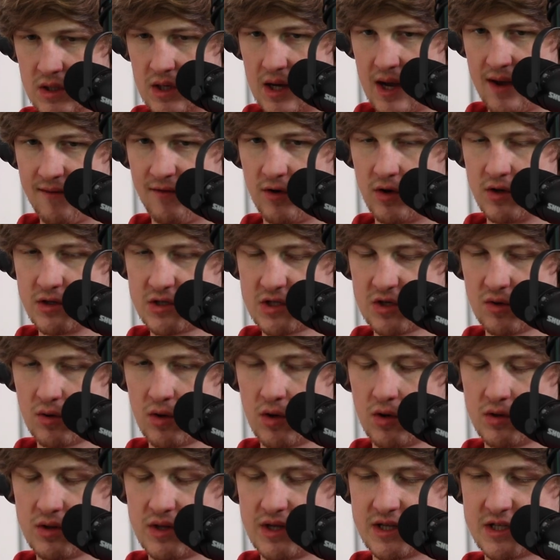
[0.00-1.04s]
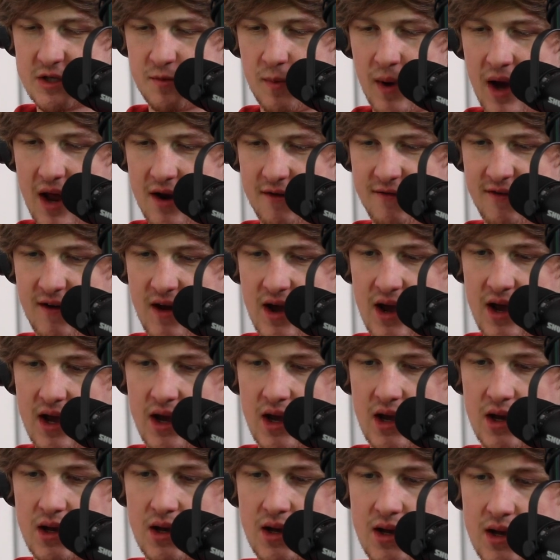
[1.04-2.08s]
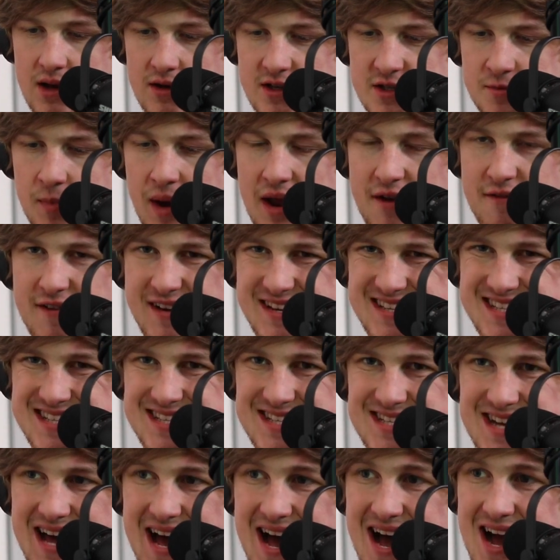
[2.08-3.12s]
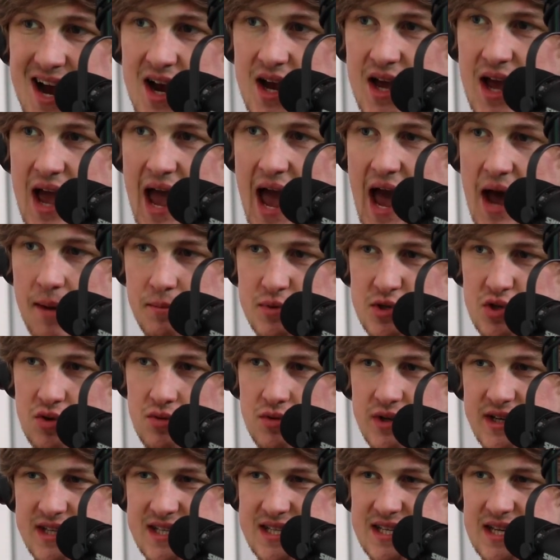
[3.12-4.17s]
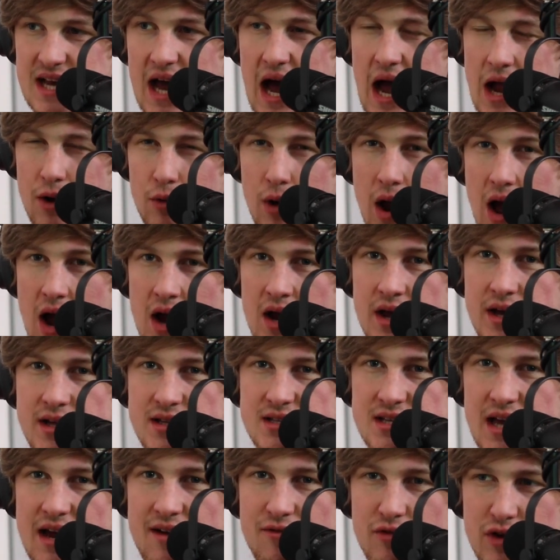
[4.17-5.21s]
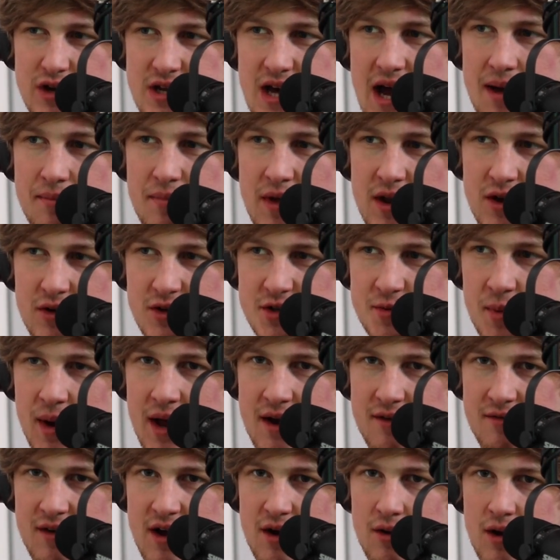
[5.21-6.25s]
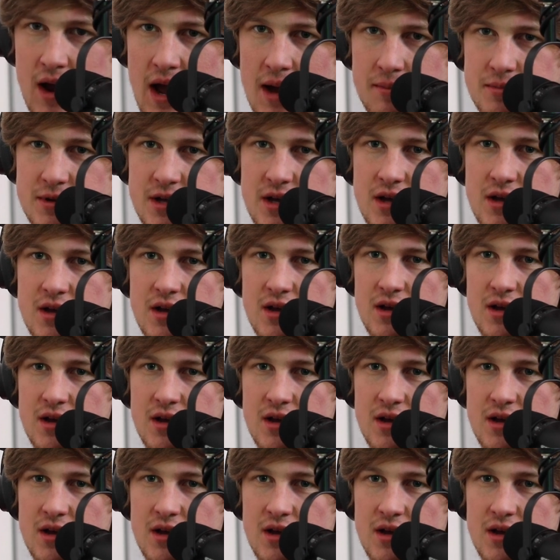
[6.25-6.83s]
I've also heard that Spotify stock absolutely skyrockets every time they do Spotify Wrapped.